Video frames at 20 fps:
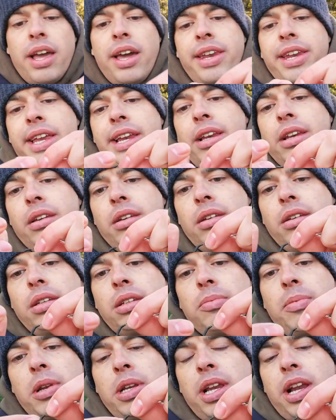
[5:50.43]
And then
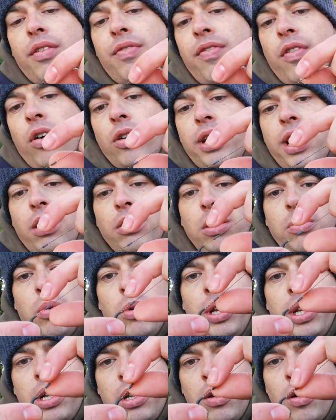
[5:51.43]
depending how far down you
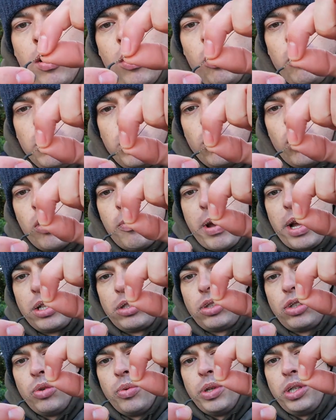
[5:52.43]
want it, I normally do it
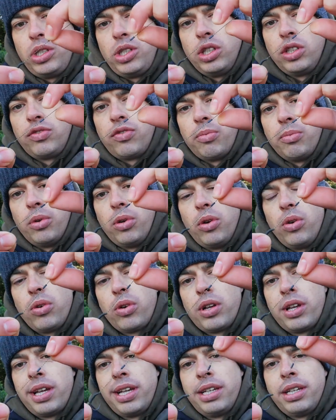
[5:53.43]
about 2 inches from the
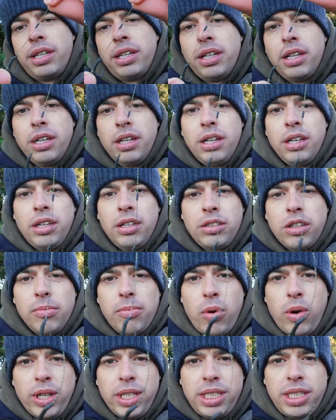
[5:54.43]
hook. So
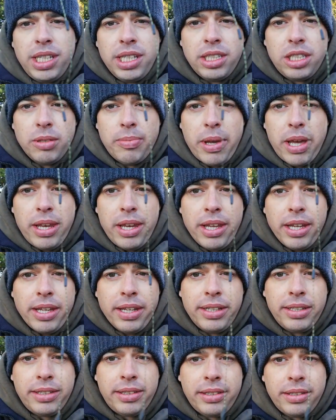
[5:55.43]
mine sits about there.
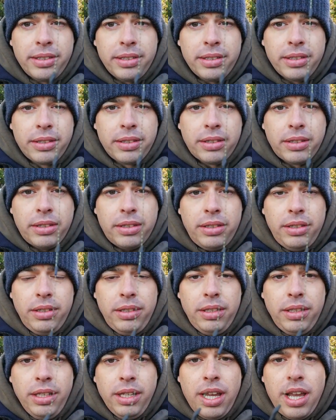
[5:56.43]

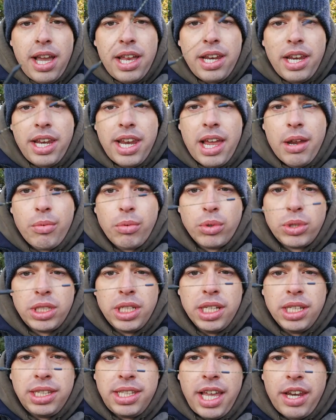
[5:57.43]
And then that will
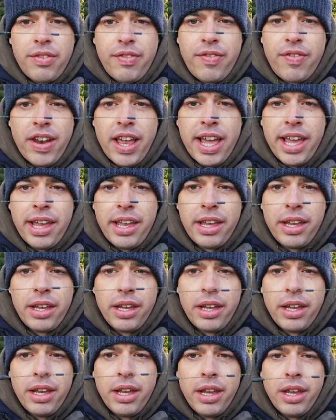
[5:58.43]
sit dead flat
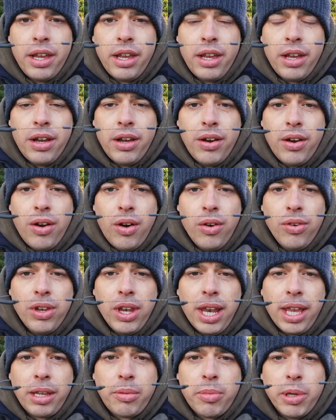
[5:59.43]
on
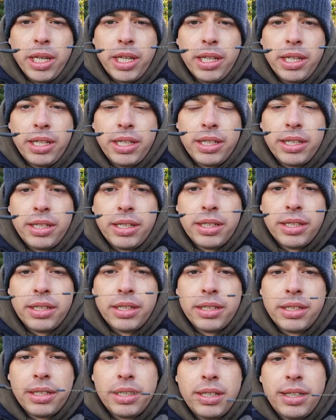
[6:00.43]
the lake bed.
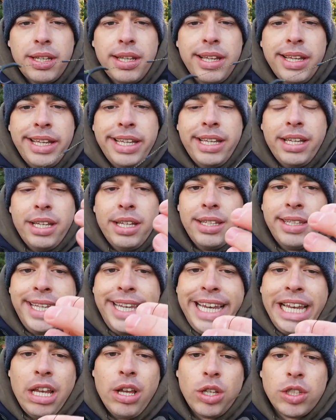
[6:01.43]

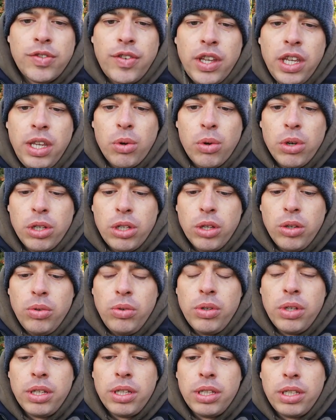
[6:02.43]
Then the last want to
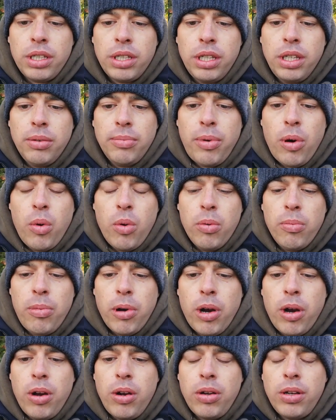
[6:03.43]
do, the important
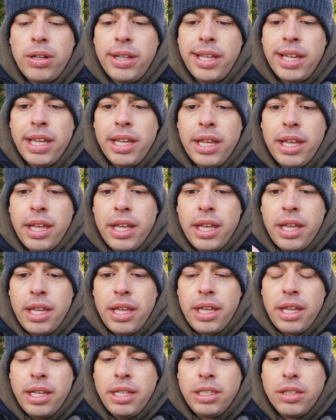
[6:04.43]
part,
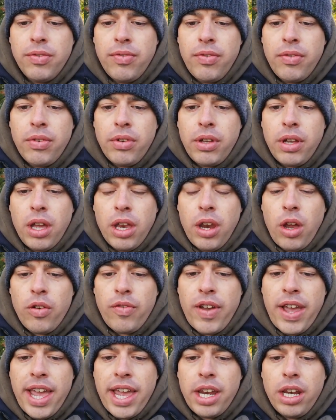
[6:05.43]
is an
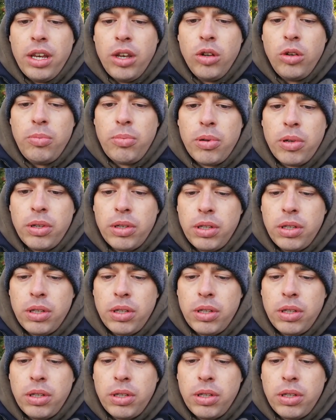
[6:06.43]
overhand loop.